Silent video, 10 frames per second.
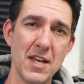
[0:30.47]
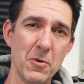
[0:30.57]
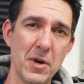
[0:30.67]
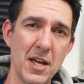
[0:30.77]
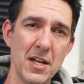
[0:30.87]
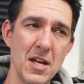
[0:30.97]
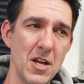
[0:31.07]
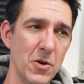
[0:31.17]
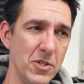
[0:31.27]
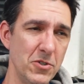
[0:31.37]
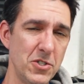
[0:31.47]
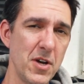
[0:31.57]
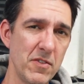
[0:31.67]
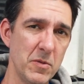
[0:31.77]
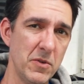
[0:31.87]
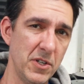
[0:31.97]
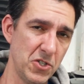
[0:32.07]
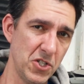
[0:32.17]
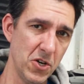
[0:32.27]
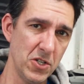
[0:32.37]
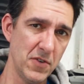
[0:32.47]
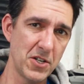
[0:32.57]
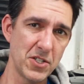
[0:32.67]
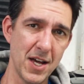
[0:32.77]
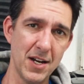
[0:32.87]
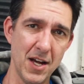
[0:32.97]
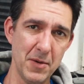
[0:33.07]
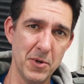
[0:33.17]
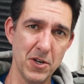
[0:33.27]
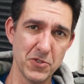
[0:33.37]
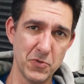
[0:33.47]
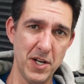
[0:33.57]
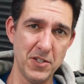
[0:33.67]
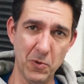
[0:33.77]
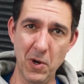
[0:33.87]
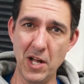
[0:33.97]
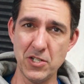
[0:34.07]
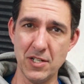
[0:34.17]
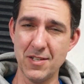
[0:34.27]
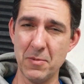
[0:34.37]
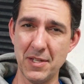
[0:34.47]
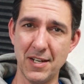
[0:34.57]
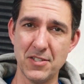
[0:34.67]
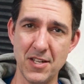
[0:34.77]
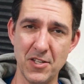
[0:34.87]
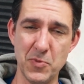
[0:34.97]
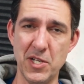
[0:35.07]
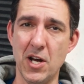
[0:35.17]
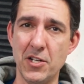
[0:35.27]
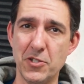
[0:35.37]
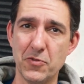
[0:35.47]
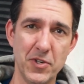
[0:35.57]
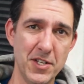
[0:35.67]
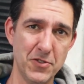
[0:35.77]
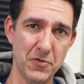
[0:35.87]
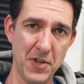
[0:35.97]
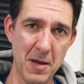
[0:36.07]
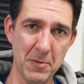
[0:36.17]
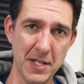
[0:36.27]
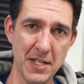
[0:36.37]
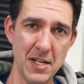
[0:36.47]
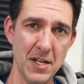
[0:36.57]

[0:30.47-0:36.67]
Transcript: That way, when you do have a movie to show, you've actually got eyeballs ready to watch it, something that extends beyond your friends or family.